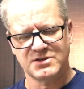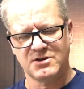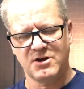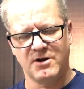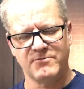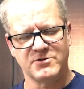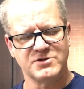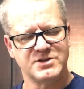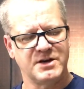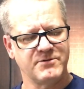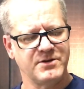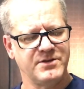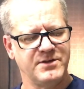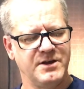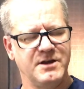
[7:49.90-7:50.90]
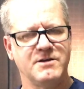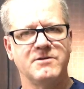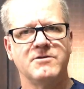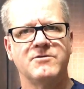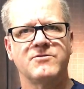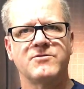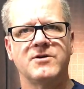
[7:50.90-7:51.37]
covers everything
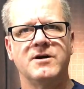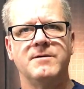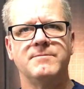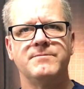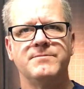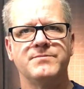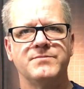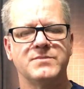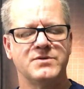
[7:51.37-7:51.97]
from